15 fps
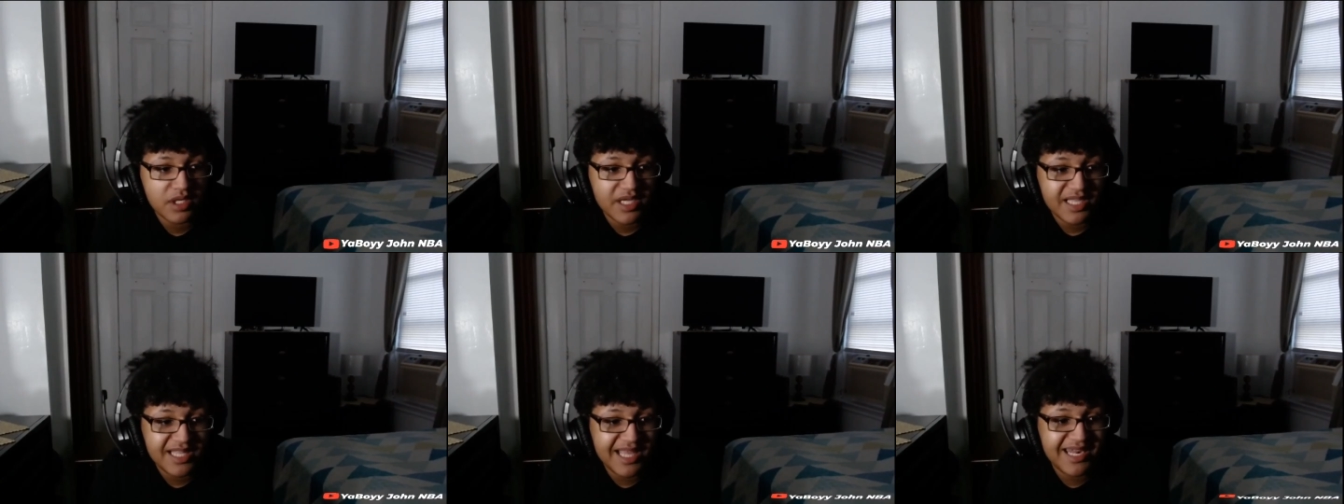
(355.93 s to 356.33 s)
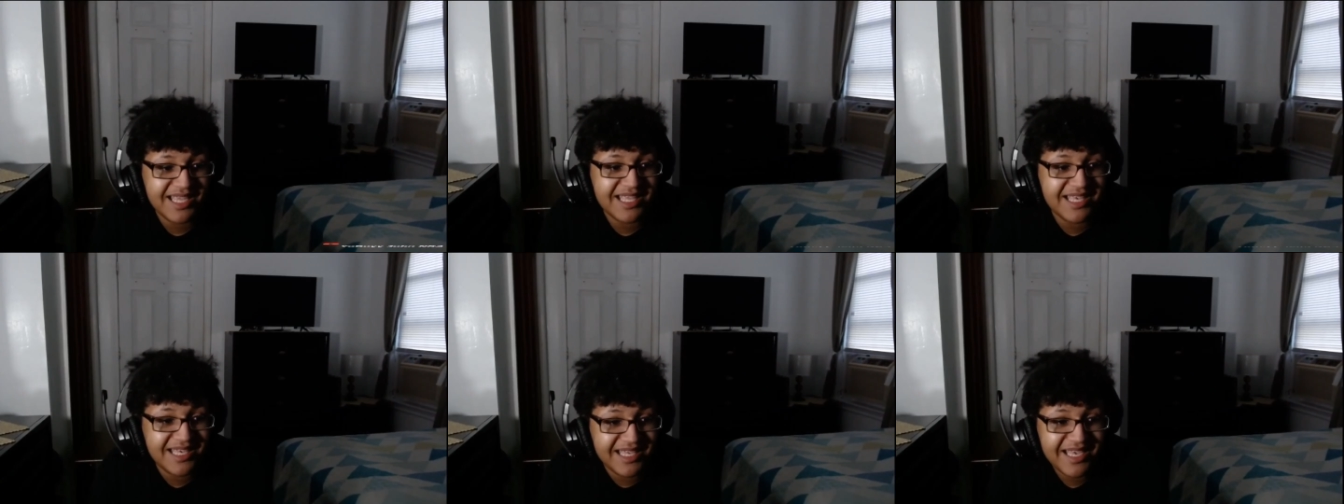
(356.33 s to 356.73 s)
getting
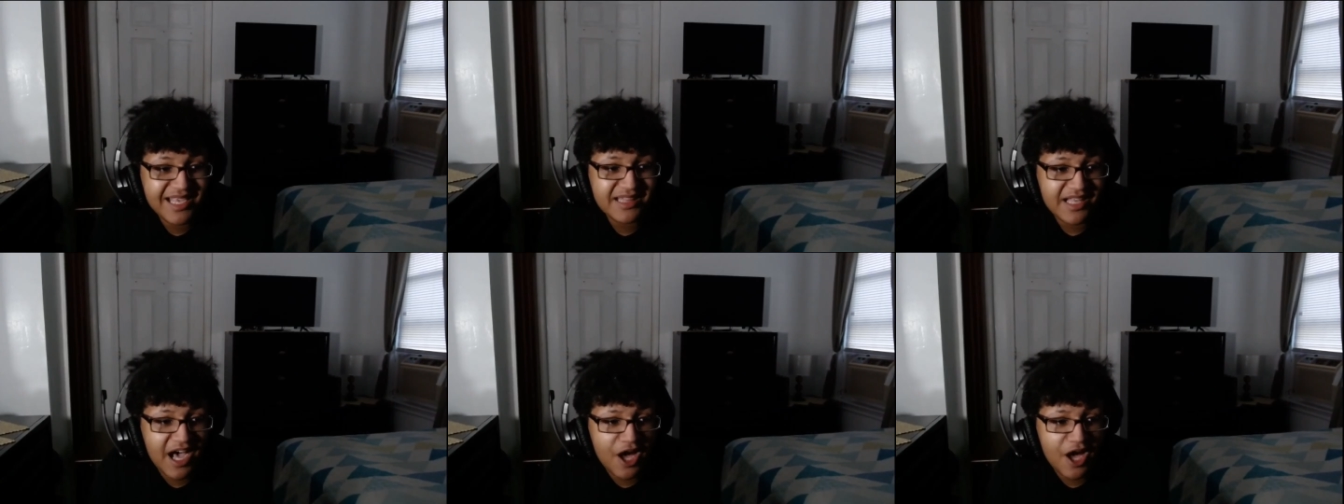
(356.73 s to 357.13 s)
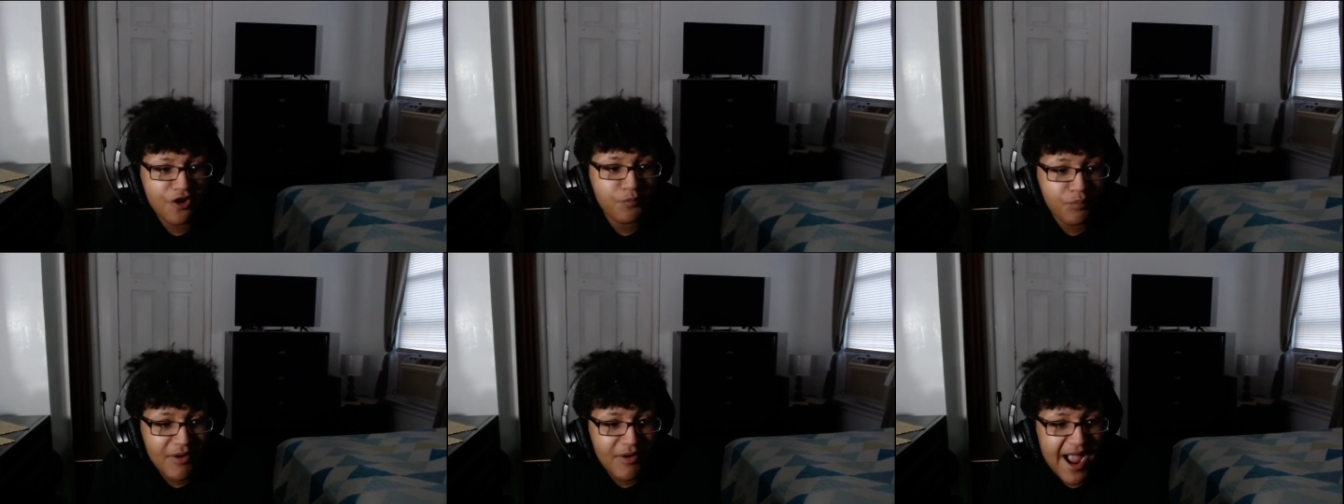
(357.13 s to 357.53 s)
kicked out of
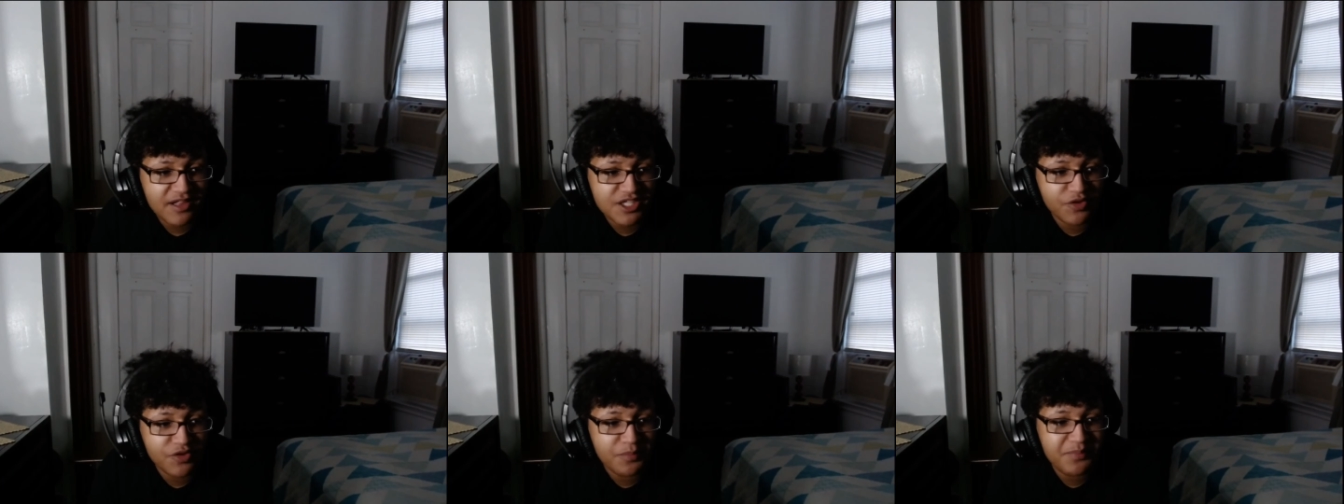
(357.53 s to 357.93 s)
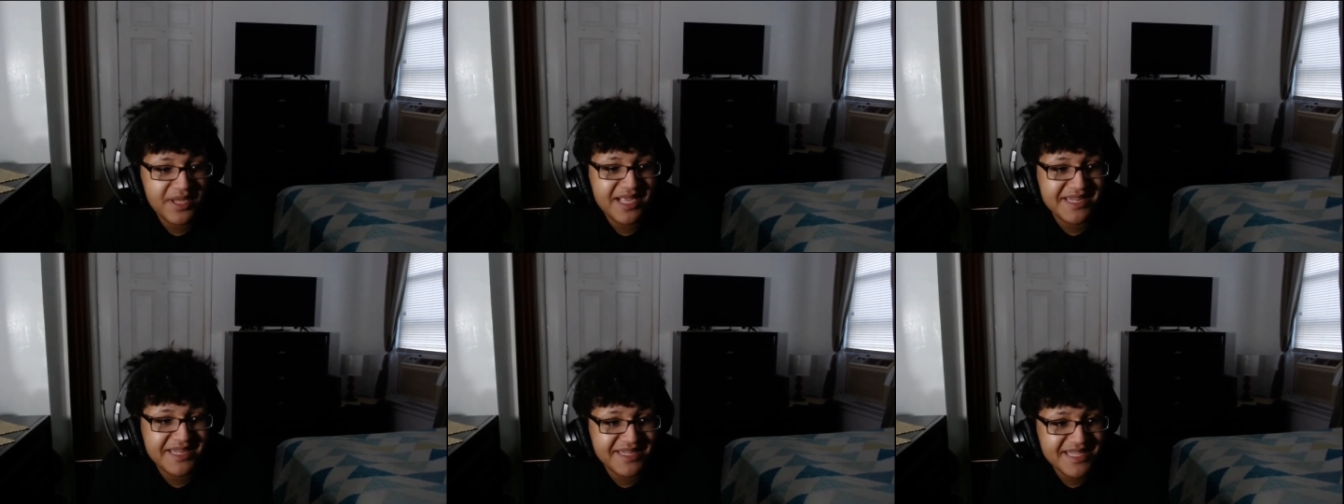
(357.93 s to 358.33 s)
practice for
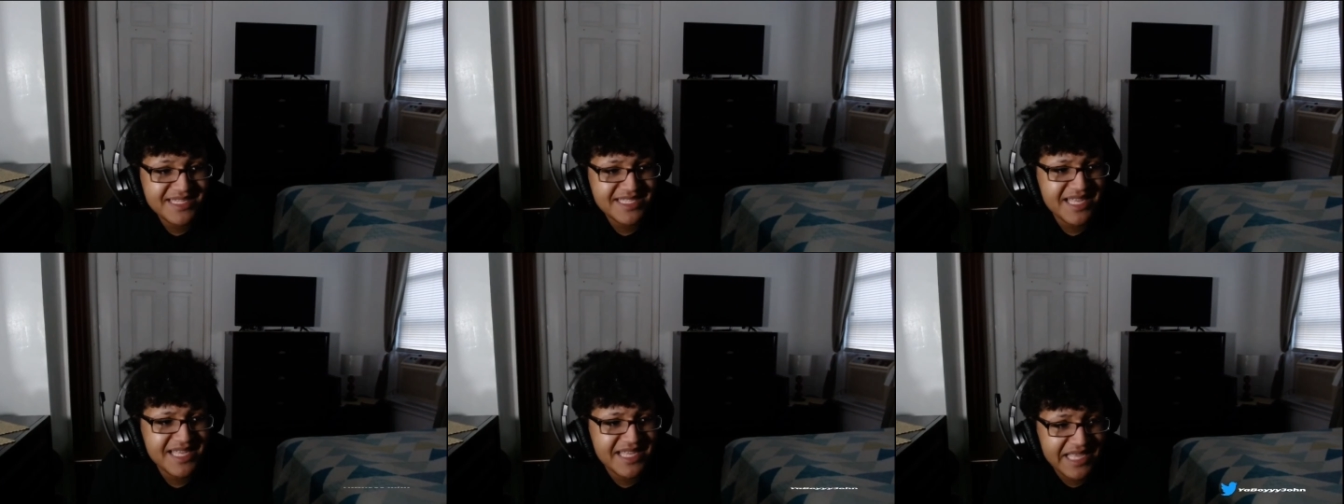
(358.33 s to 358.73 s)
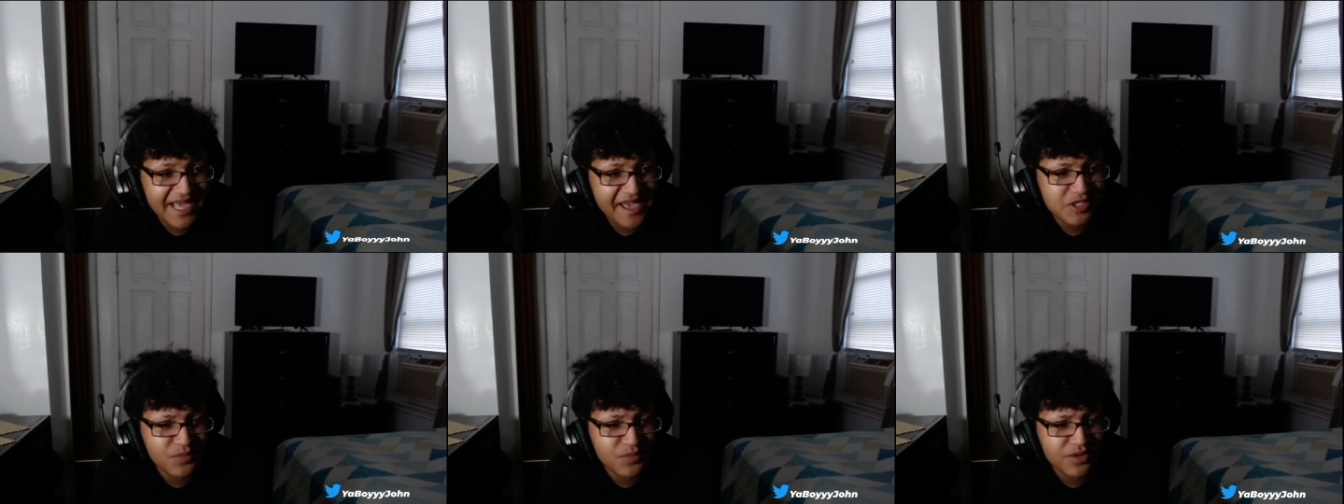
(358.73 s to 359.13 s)
being
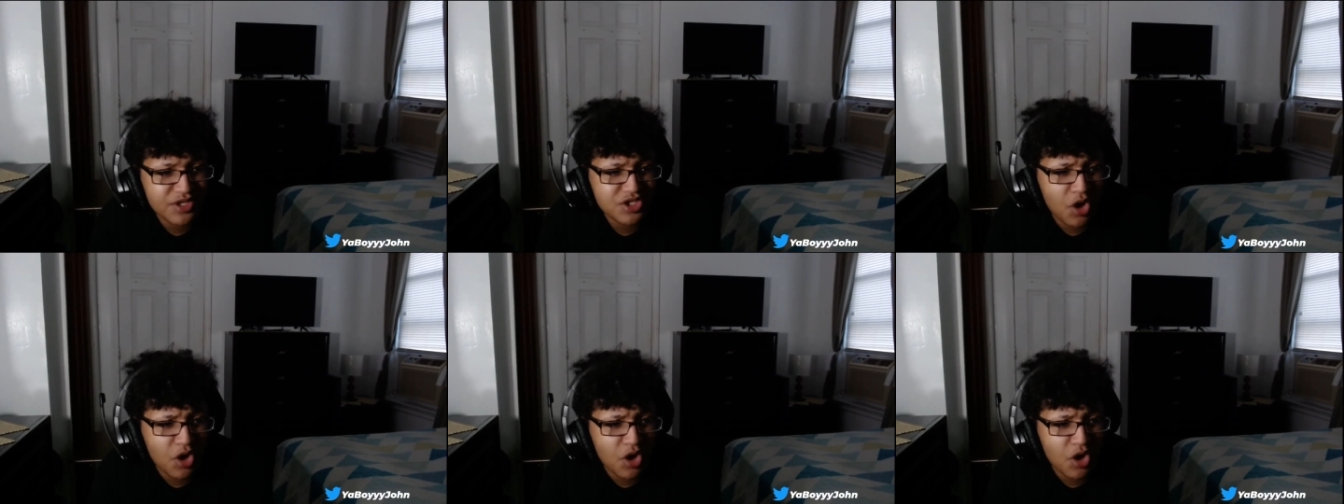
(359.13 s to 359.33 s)
disengaged with his